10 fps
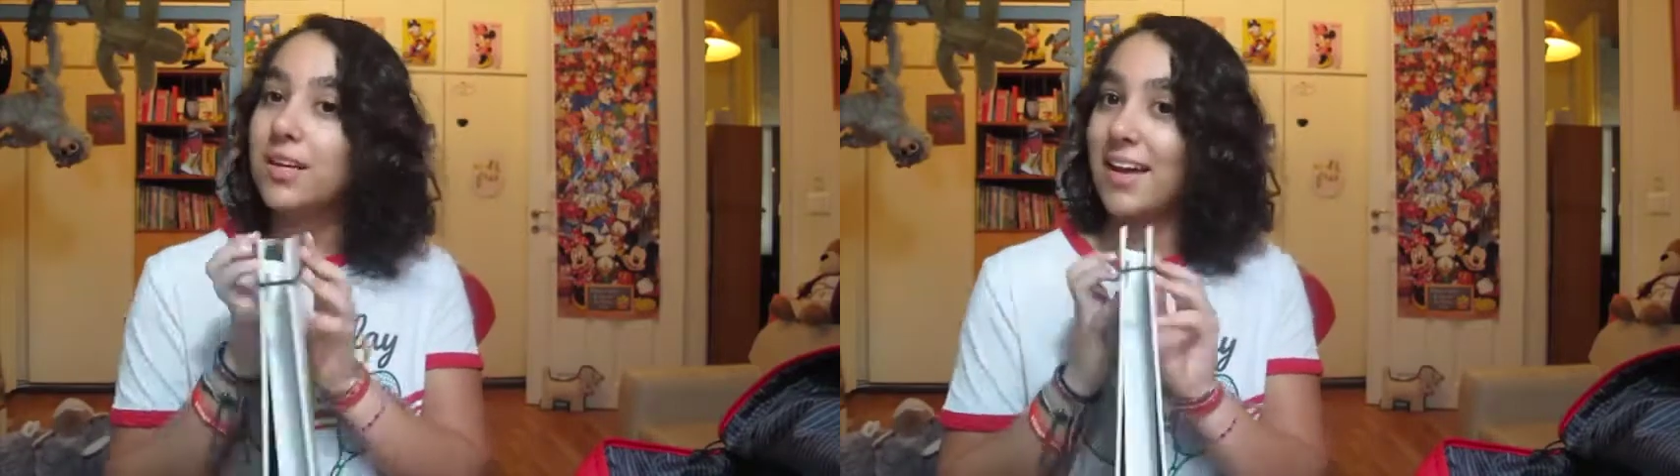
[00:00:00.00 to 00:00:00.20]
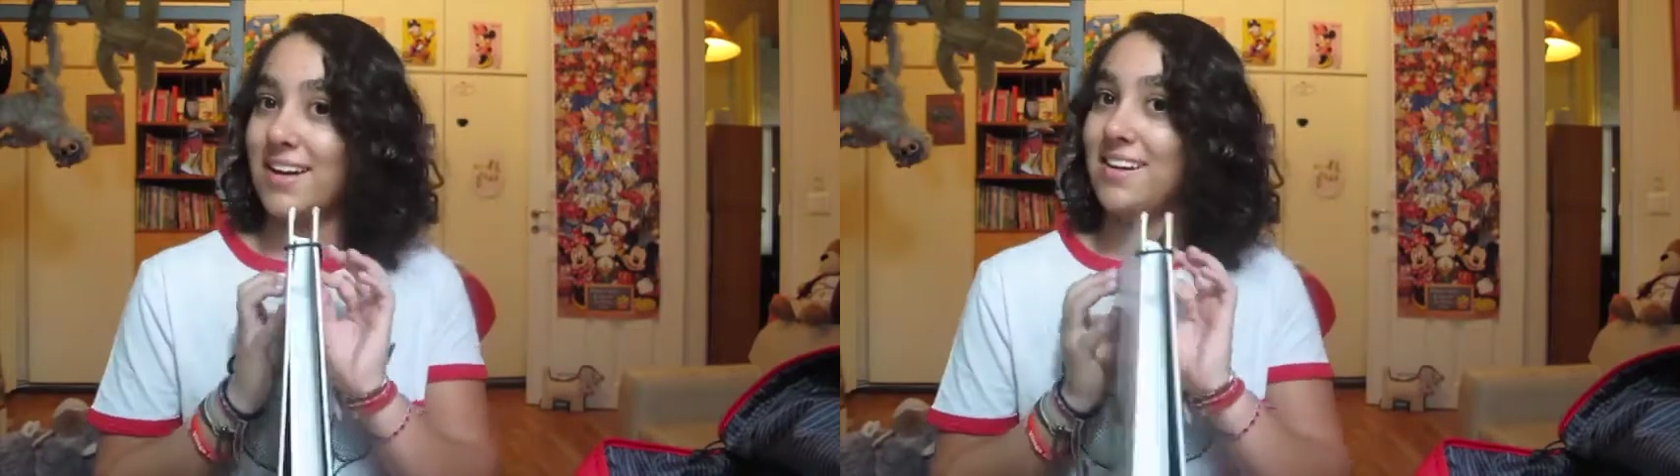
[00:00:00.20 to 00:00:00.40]

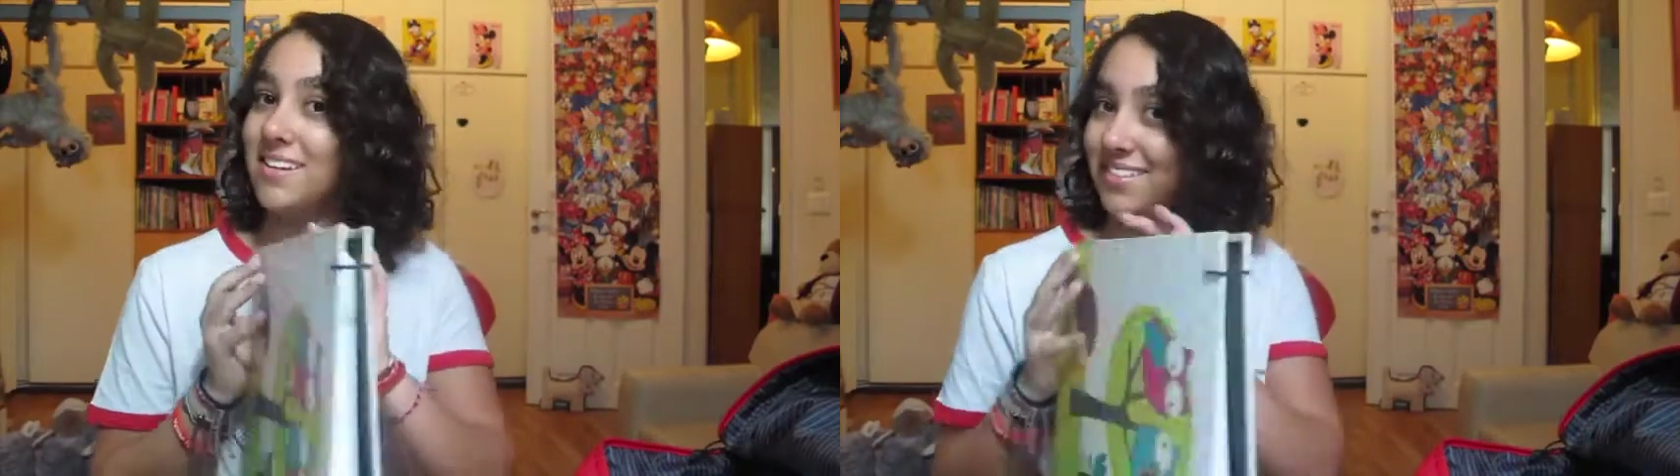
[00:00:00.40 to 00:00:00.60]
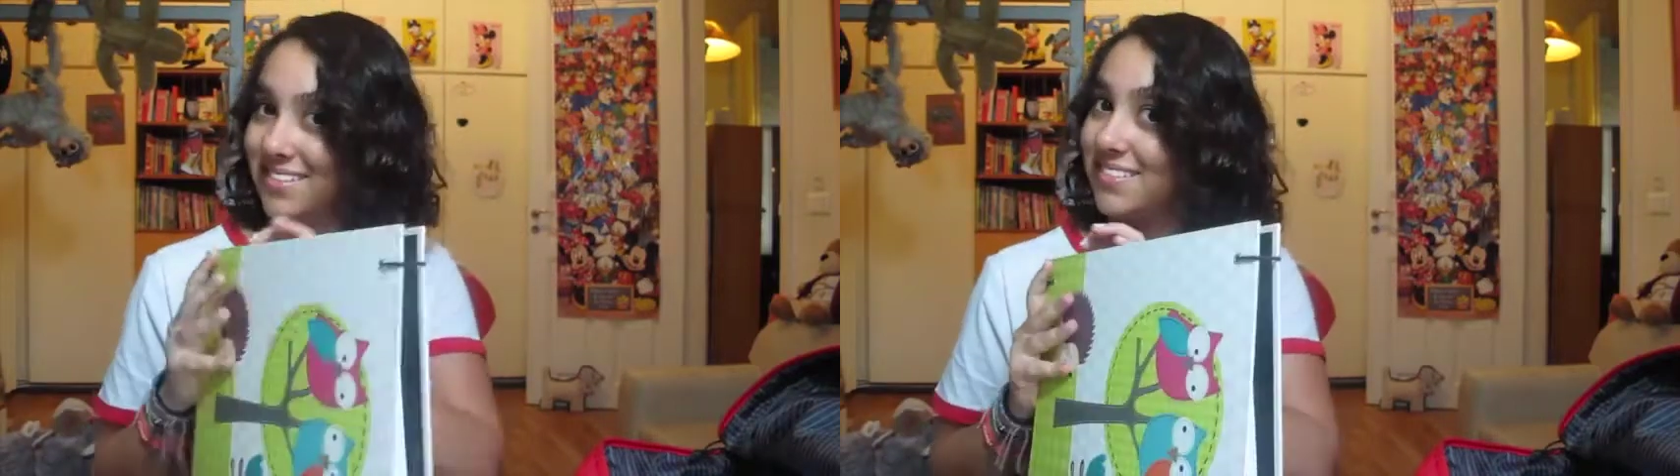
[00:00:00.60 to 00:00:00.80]
can
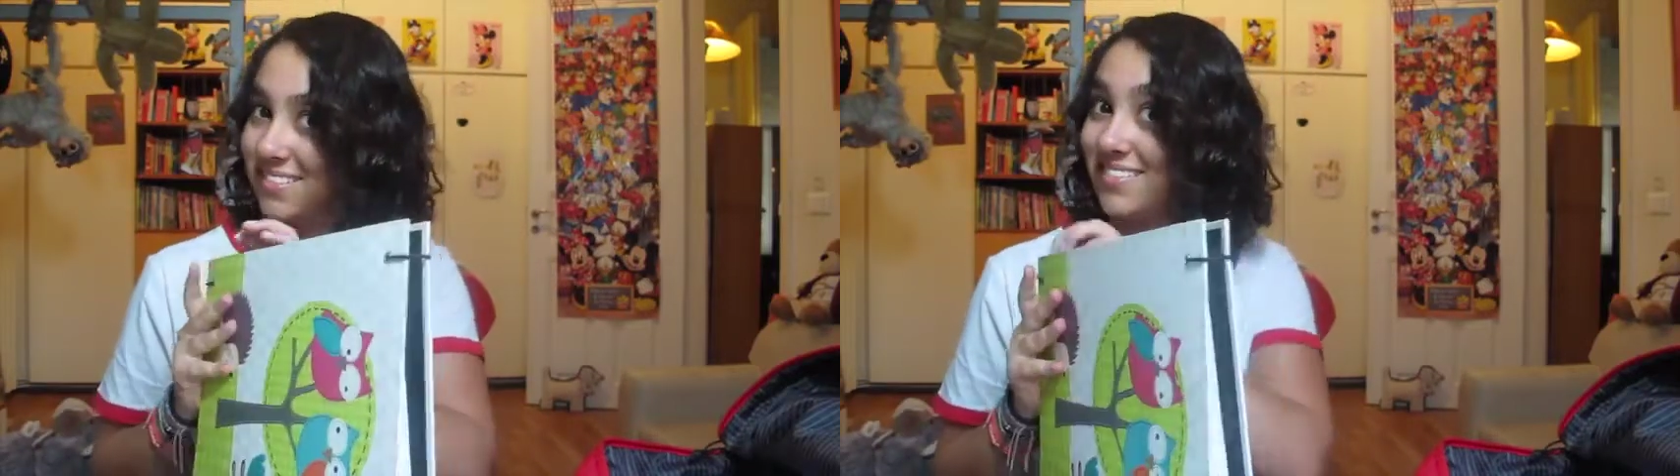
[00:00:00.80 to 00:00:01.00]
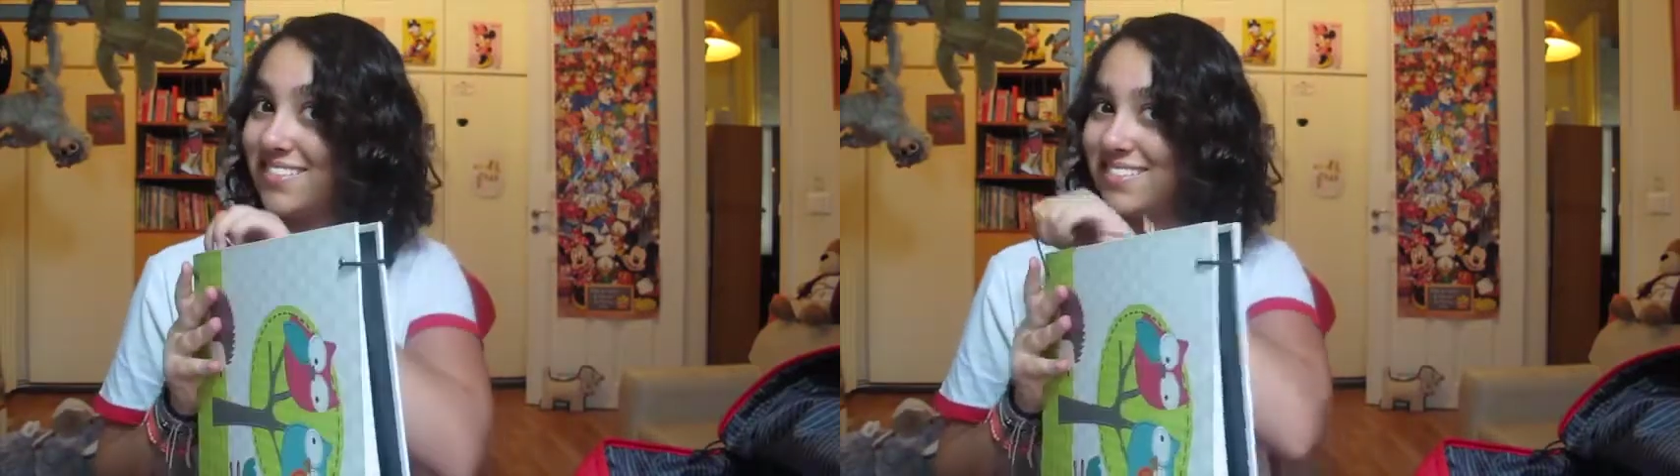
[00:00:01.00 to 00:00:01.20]

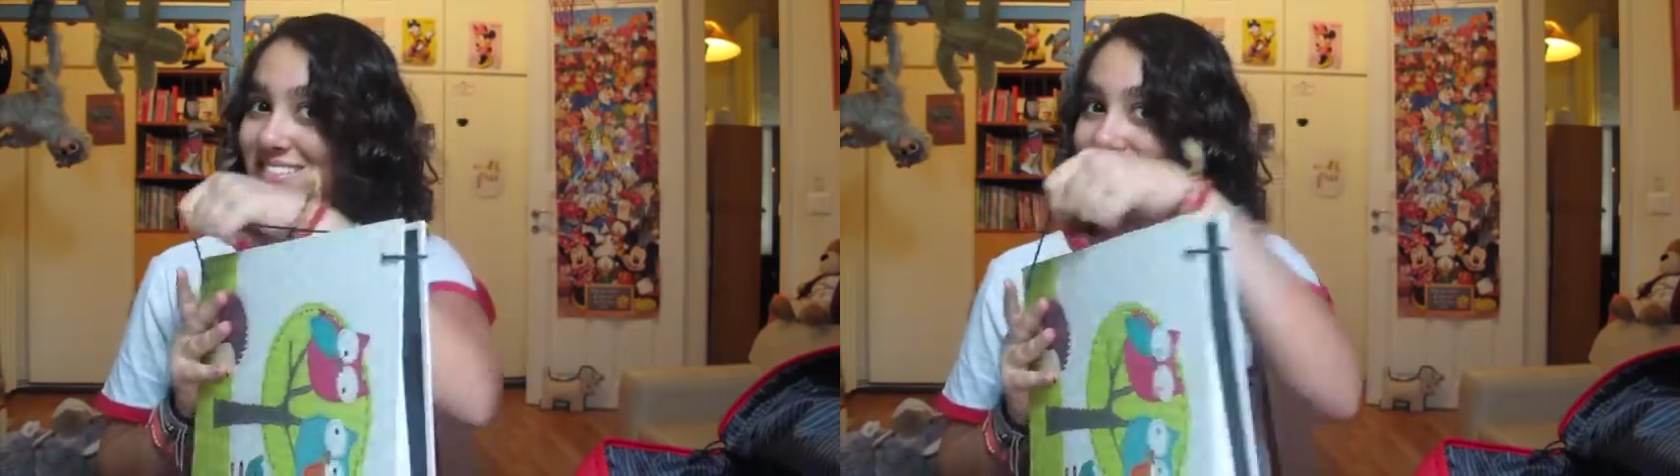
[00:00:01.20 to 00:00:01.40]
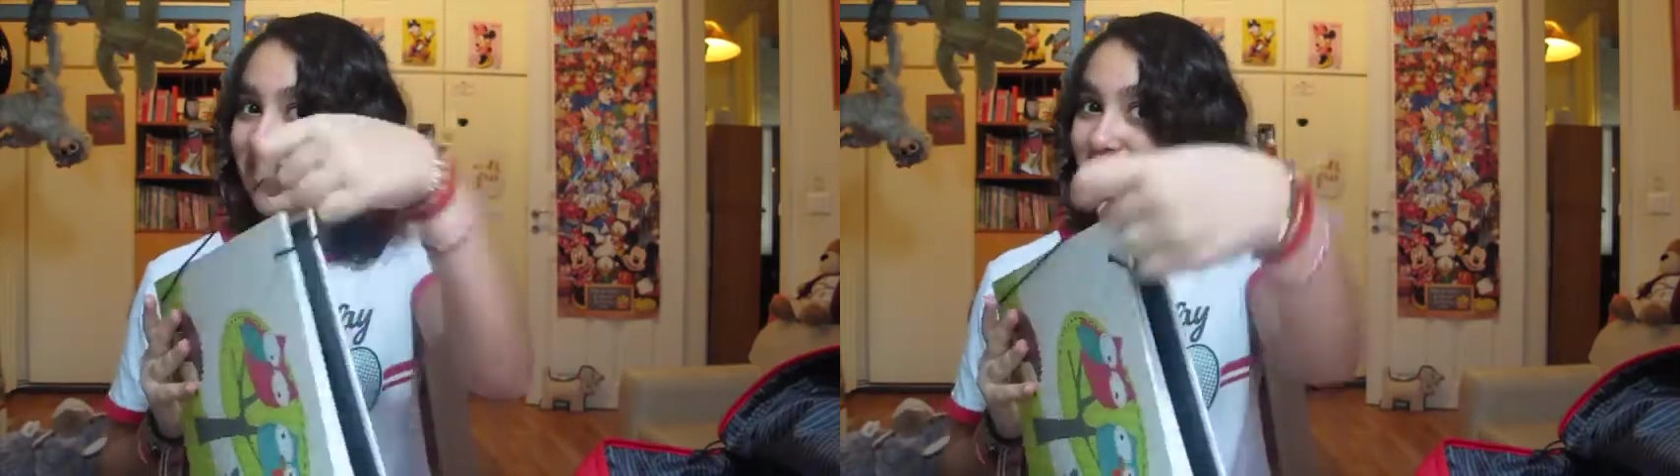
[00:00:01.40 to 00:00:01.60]

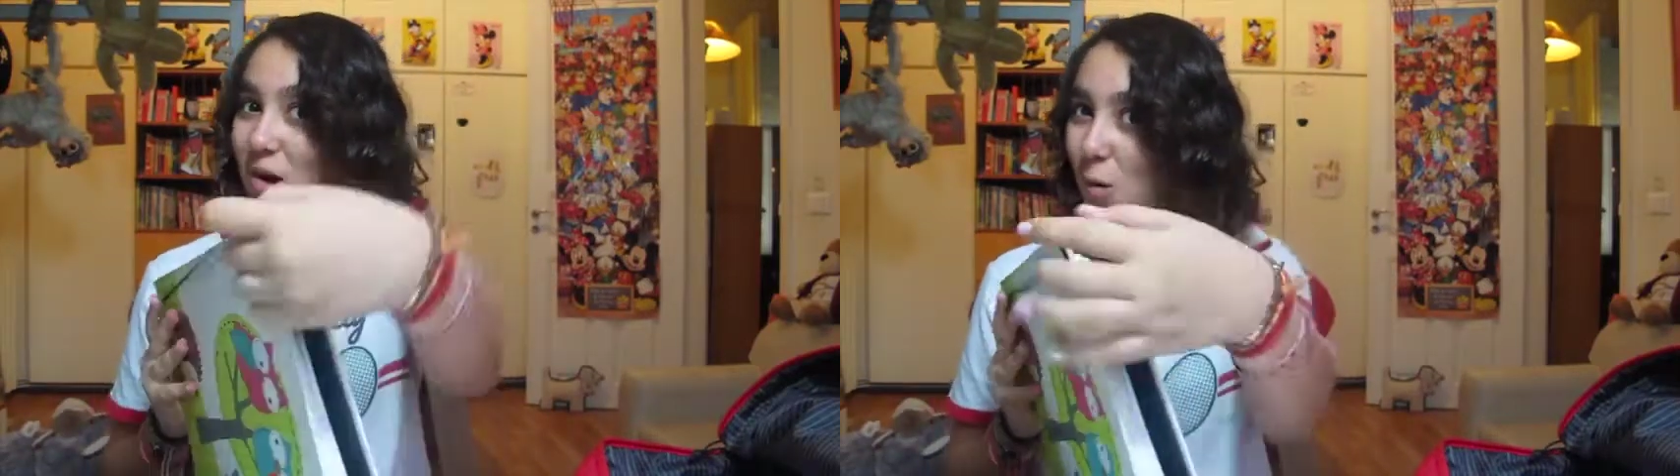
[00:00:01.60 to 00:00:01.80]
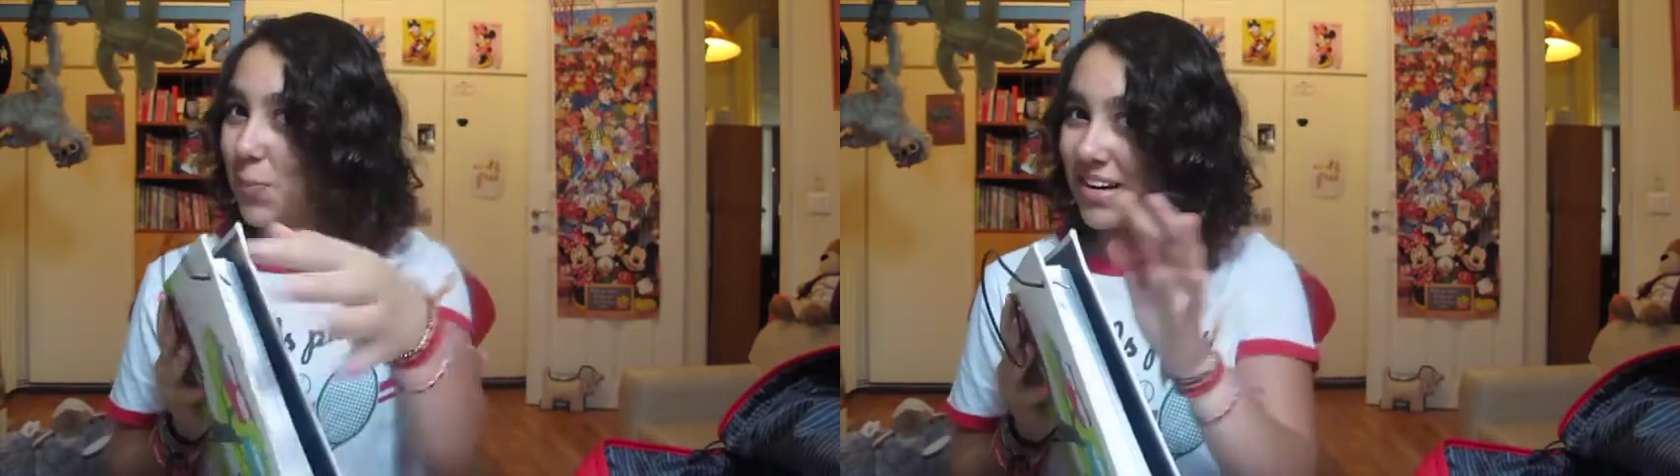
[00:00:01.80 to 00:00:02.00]

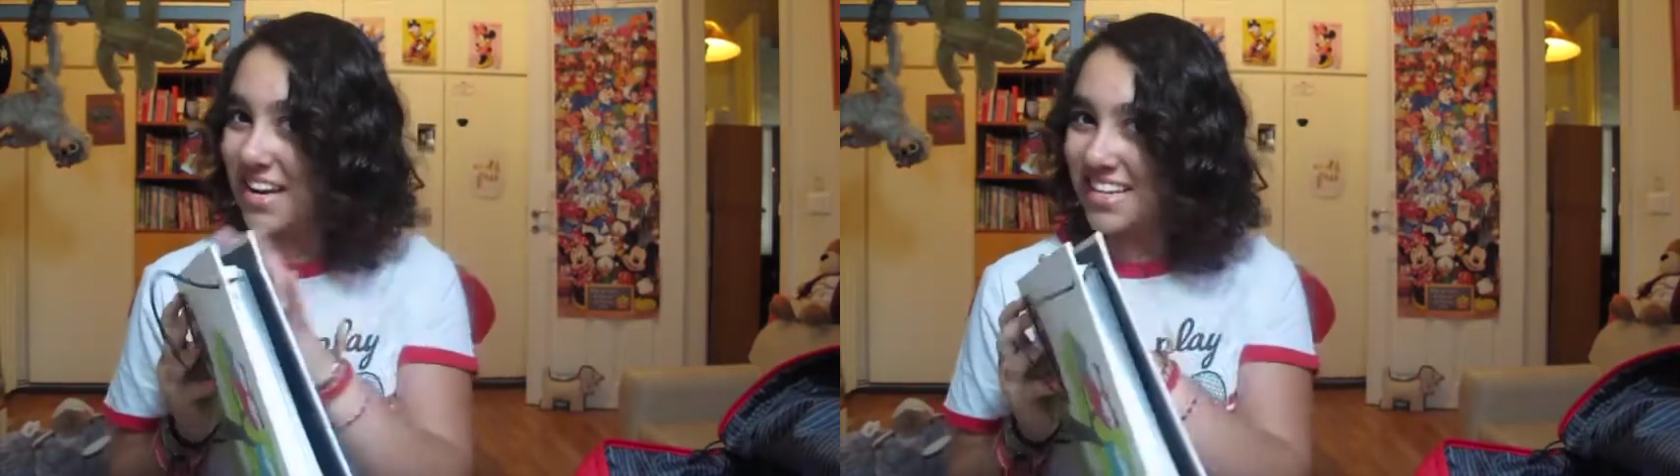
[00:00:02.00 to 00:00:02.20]
open